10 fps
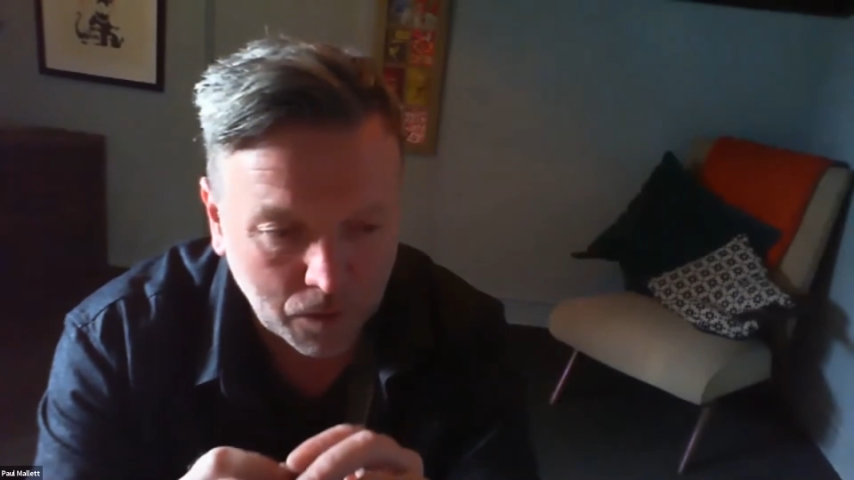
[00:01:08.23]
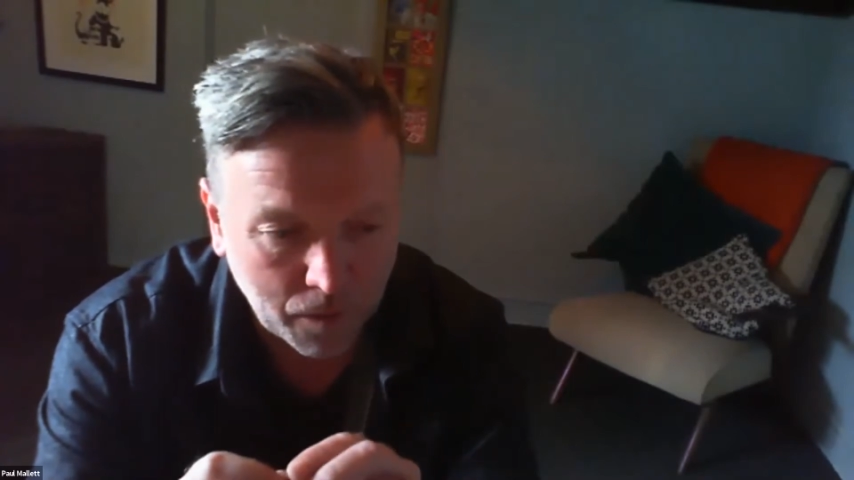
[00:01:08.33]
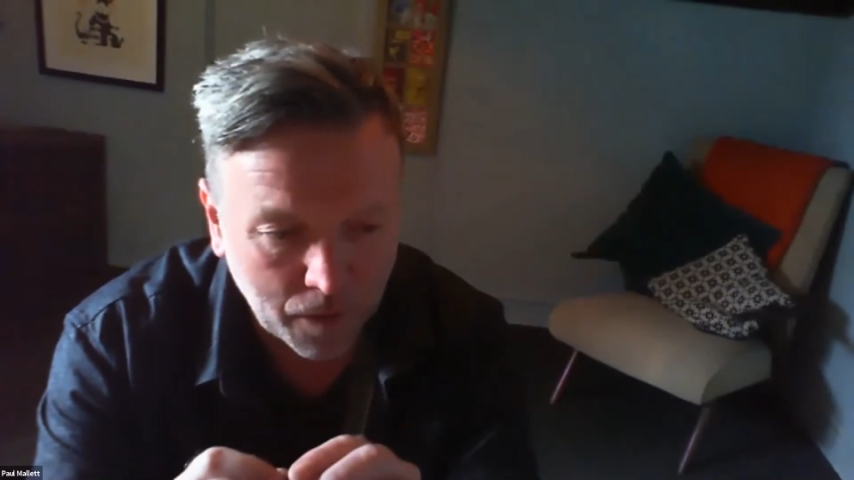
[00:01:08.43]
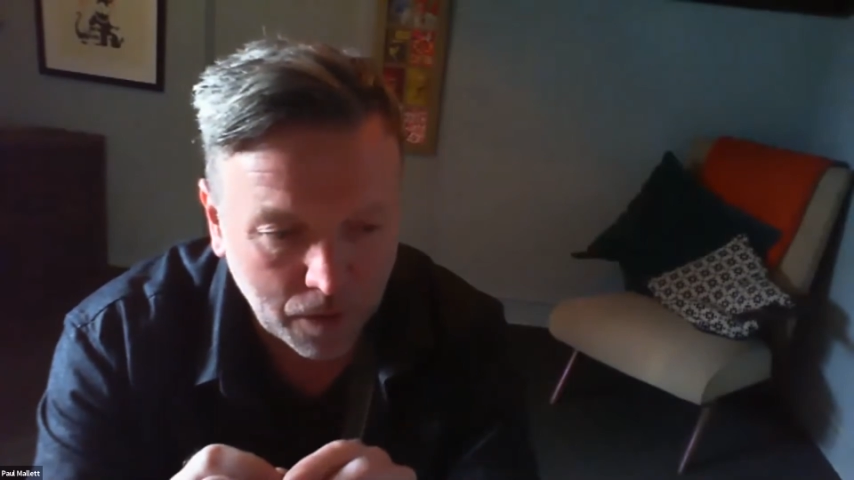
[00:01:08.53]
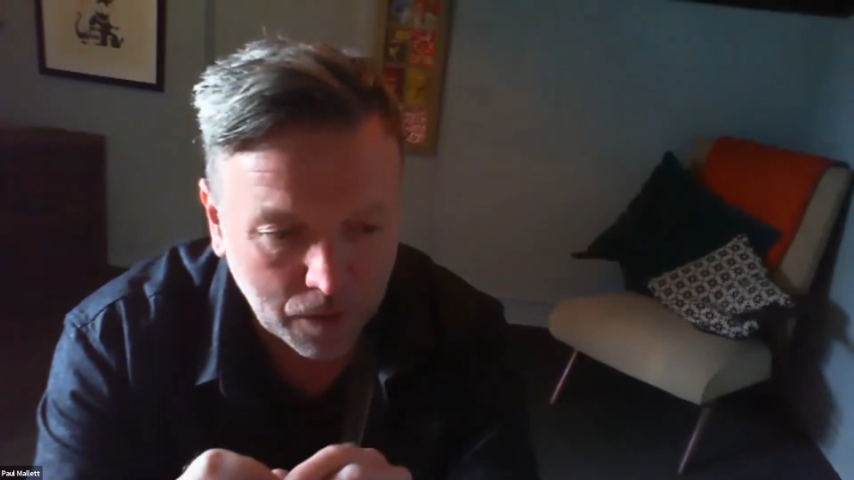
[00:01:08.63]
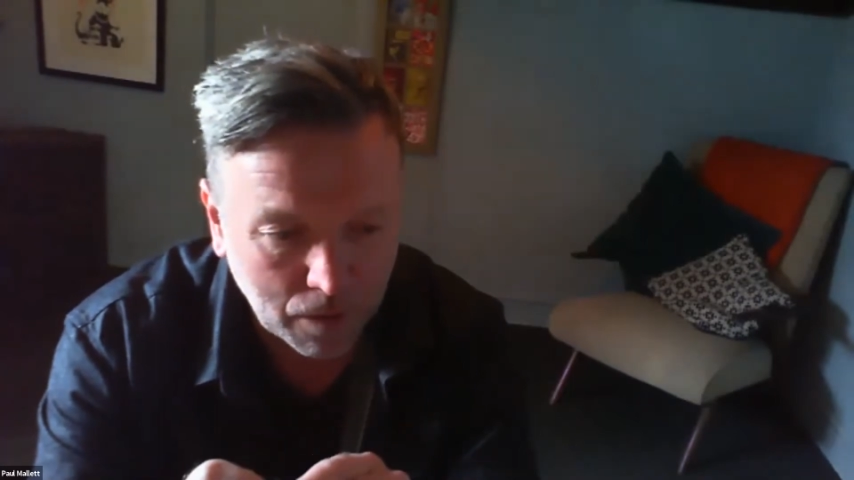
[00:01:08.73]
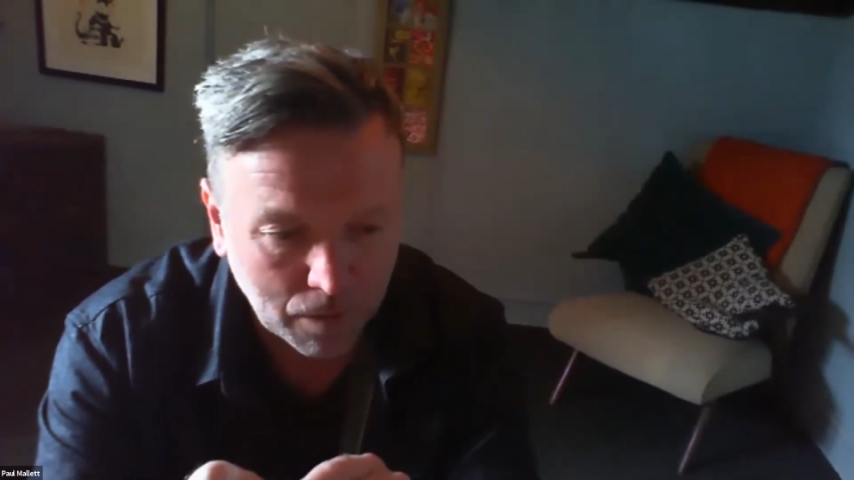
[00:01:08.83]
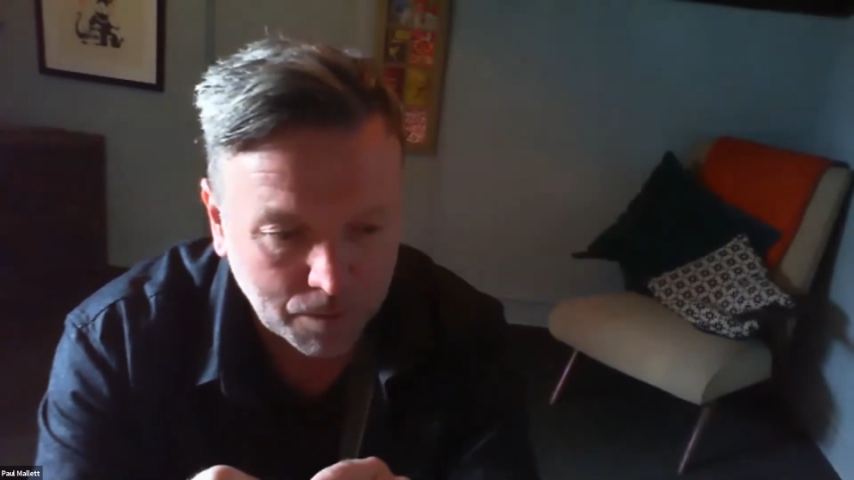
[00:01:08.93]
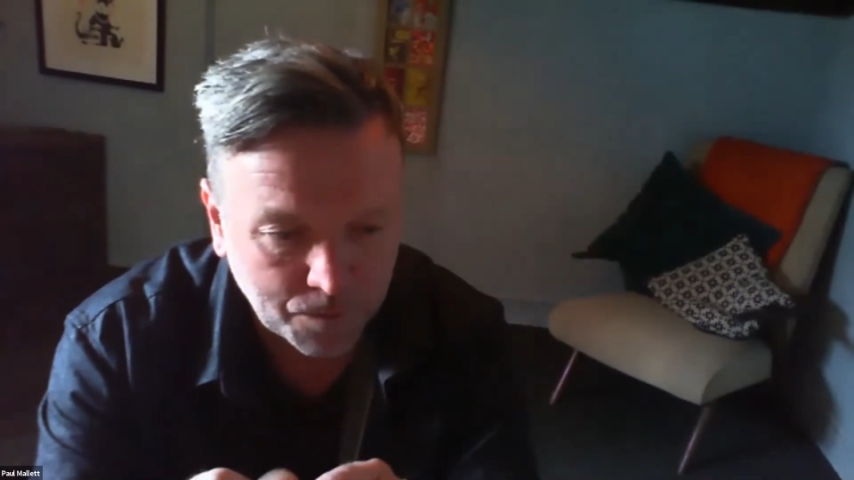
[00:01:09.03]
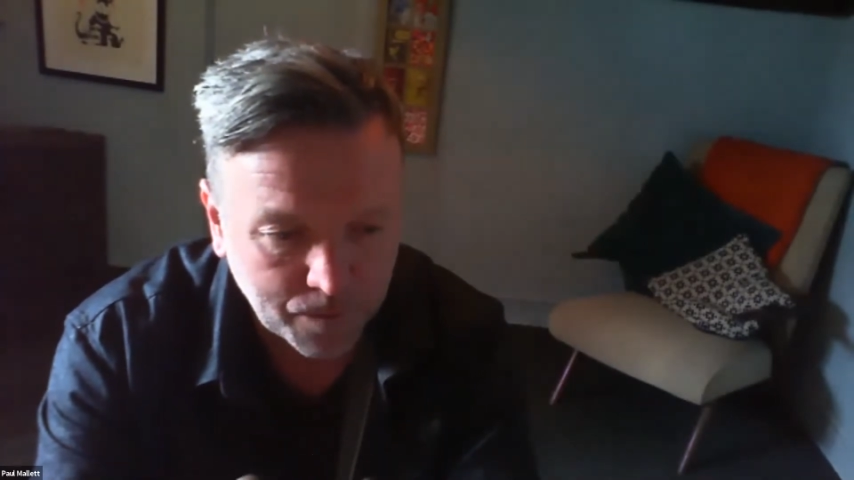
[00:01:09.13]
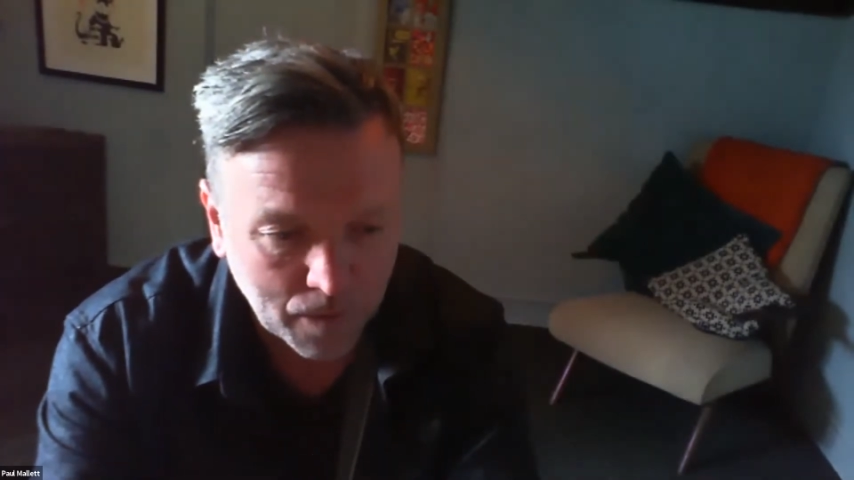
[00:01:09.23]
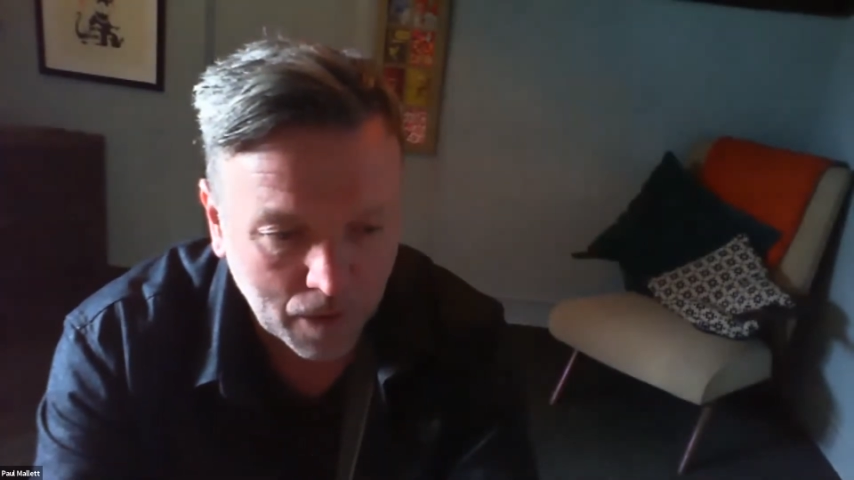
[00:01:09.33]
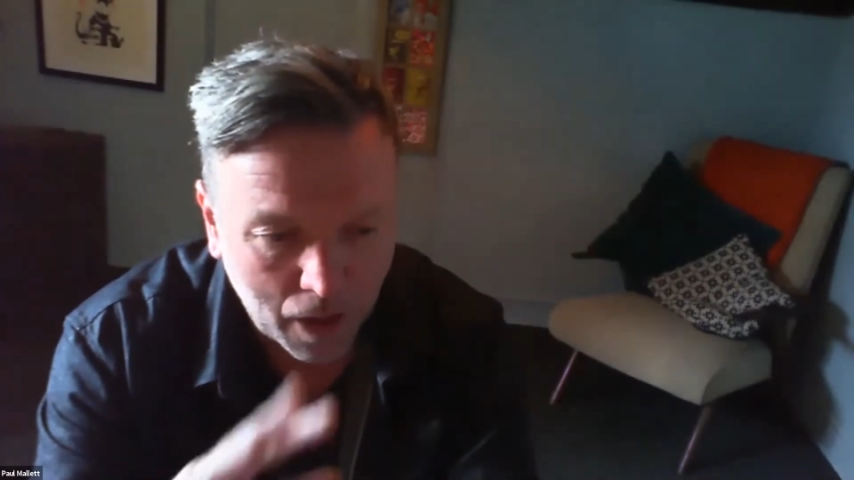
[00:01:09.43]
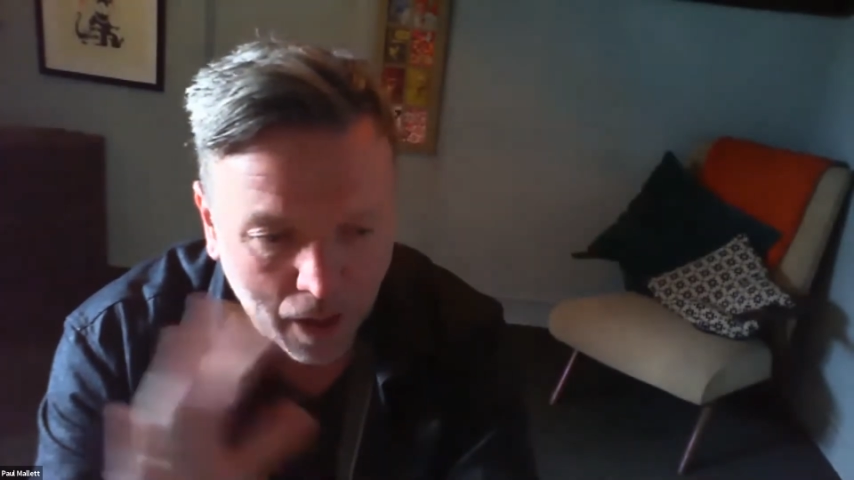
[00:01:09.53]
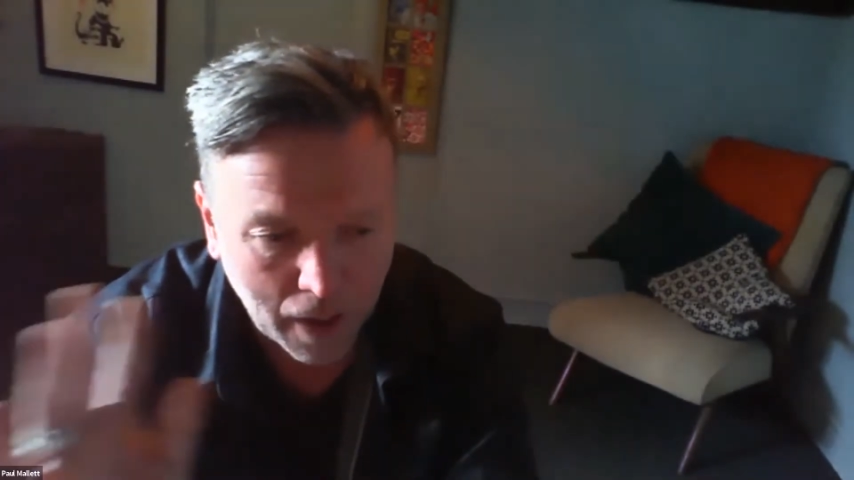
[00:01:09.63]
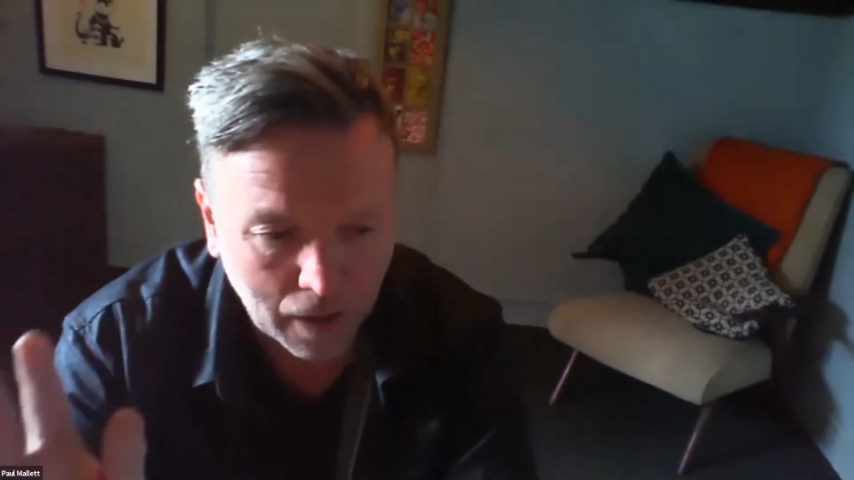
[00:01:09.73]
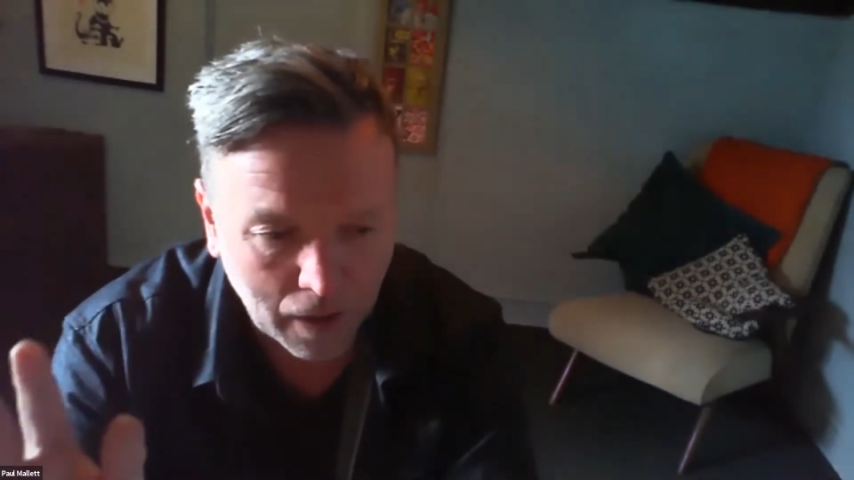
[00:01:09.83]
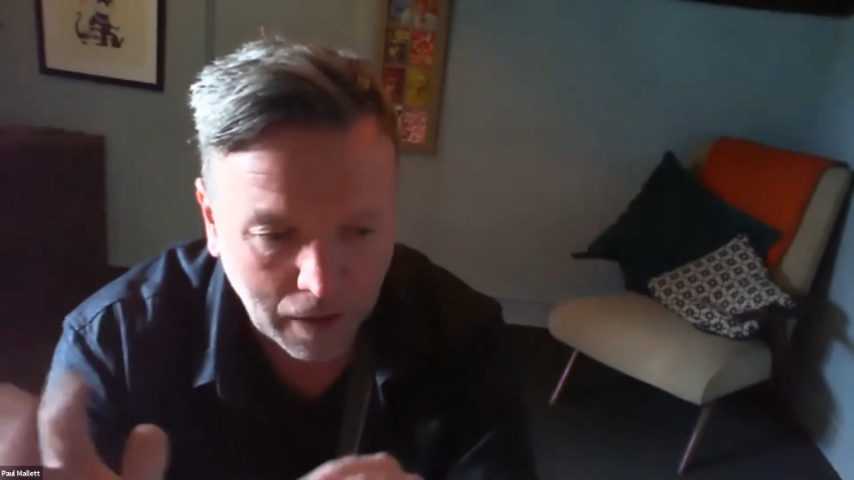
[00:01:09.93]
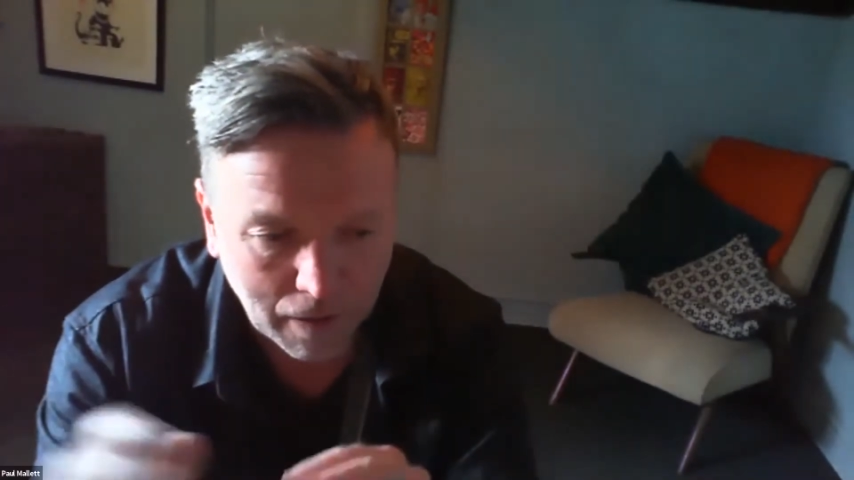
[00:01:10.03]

with us. Hi, Ali.